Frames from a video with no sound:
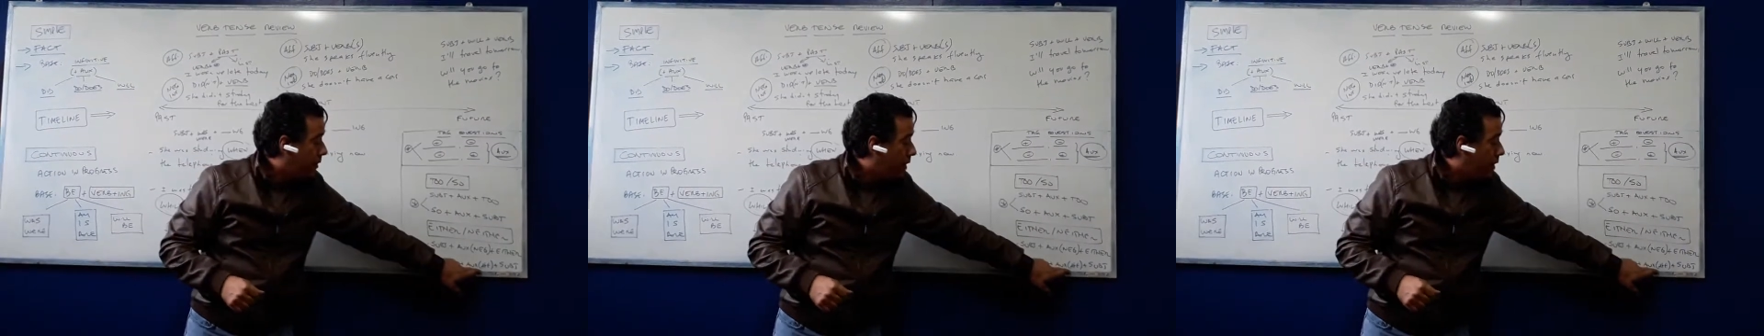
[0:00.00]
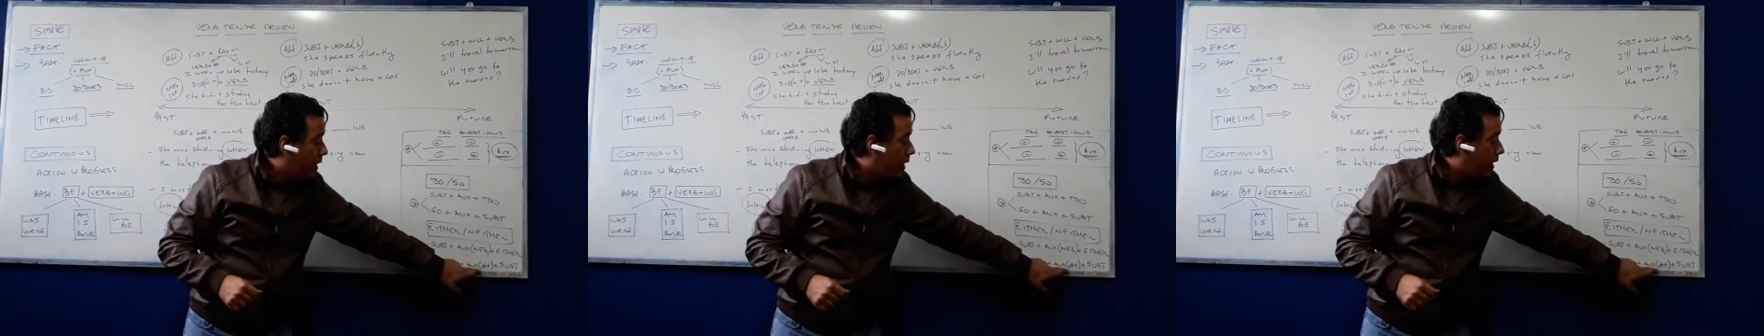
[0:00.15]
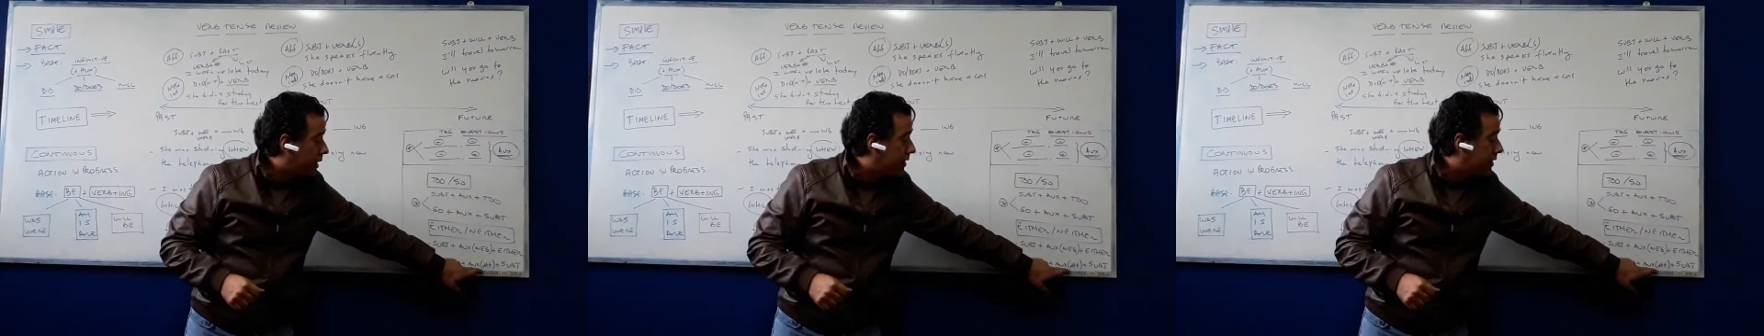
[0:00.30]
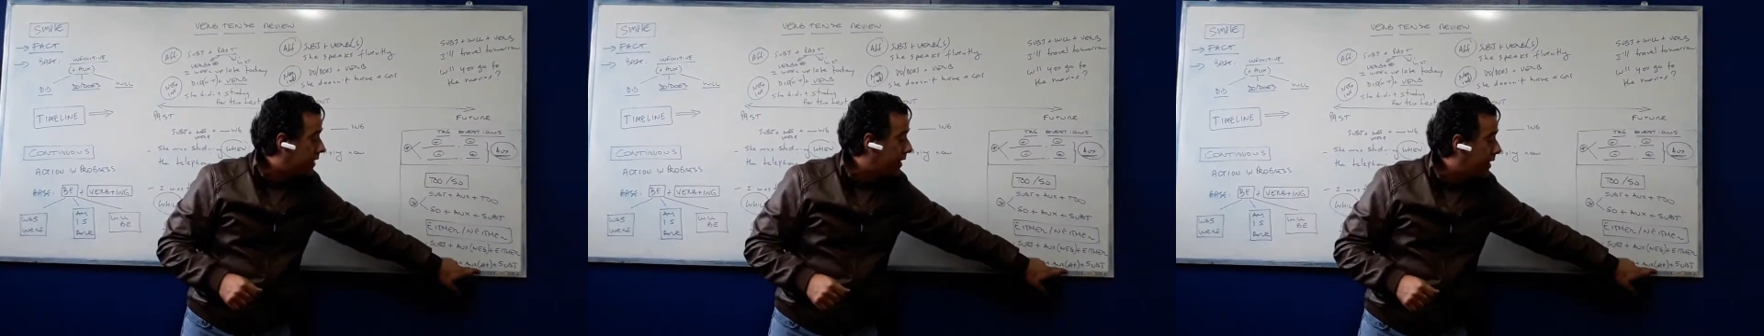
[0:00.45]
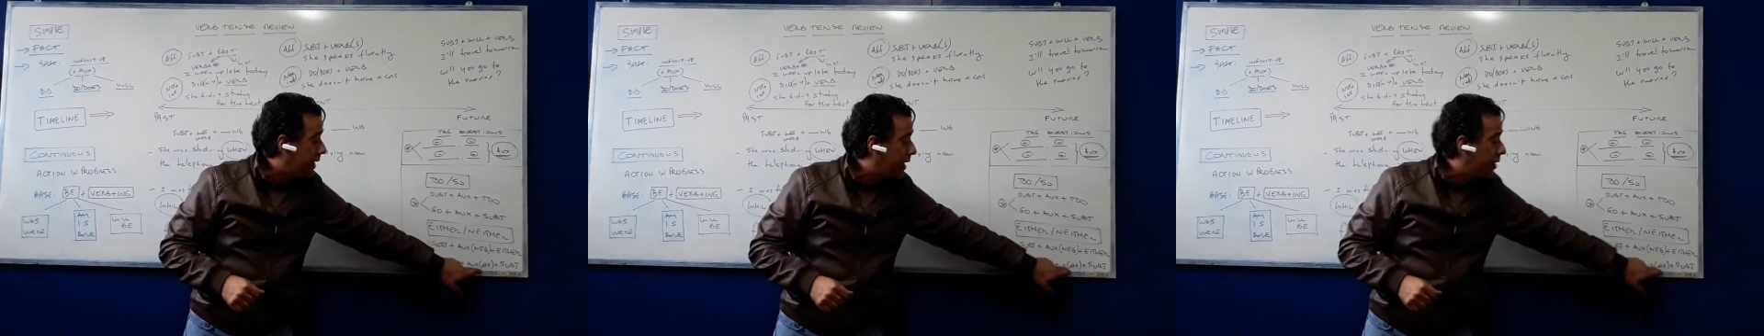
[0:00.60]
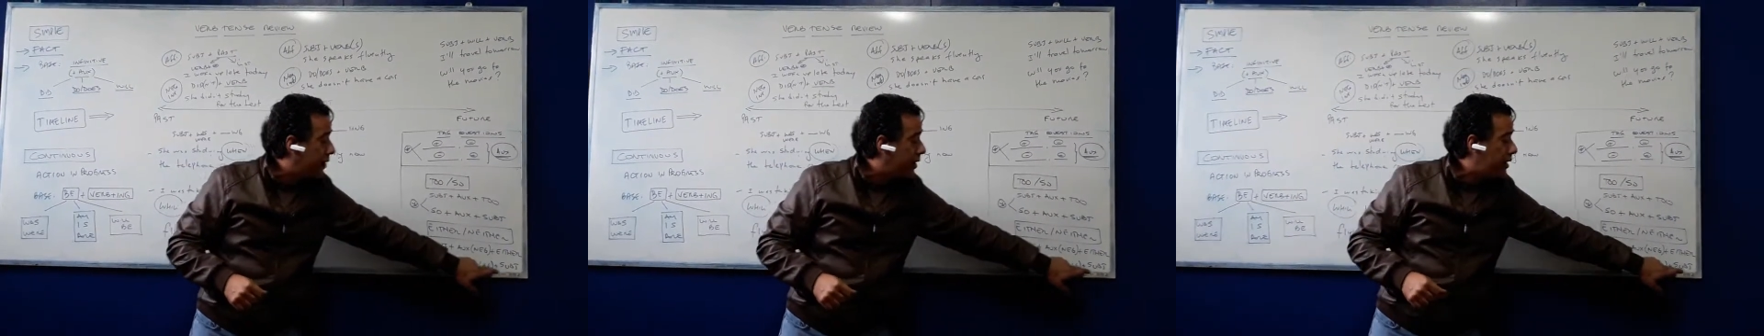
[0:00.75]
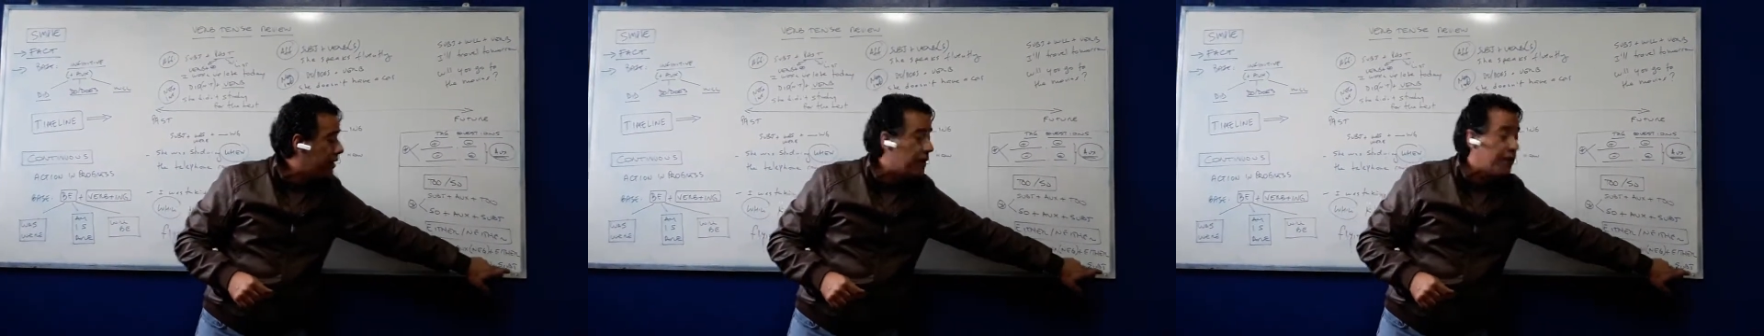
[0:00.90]

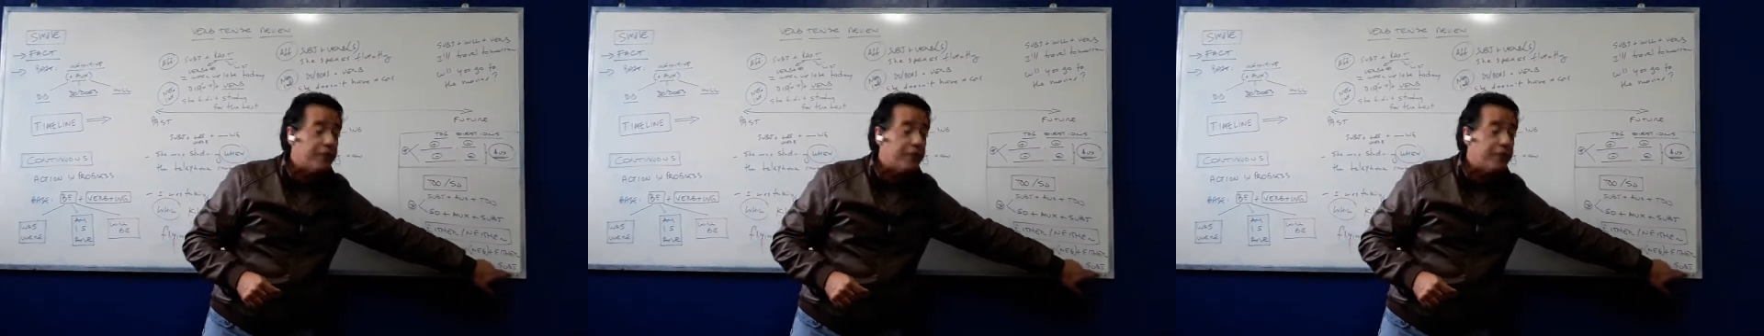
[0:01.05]
auxiliary in the